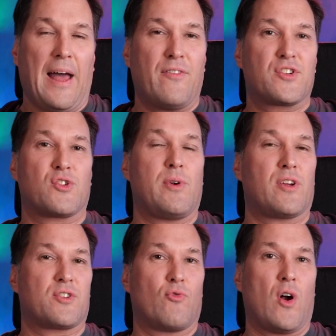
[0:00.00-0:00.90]
And the
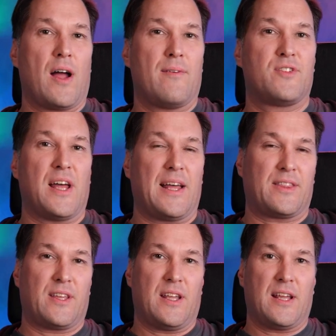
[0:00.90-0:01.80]
Cerritos arrives
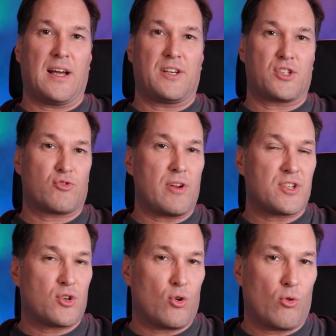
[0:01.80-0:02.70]
at the
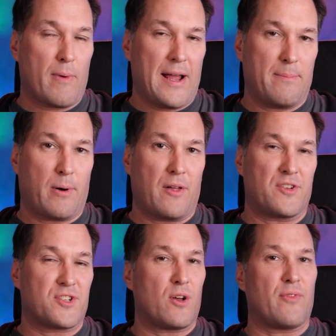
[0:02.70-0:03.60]
distress call made by the
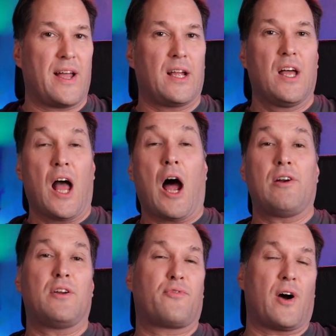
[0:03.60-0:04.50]
Solvang,
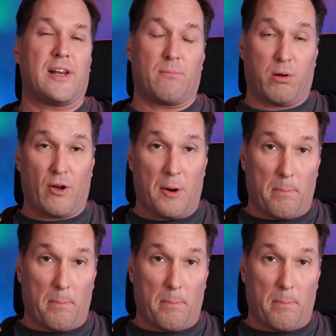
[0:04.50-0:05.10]
only to find it blown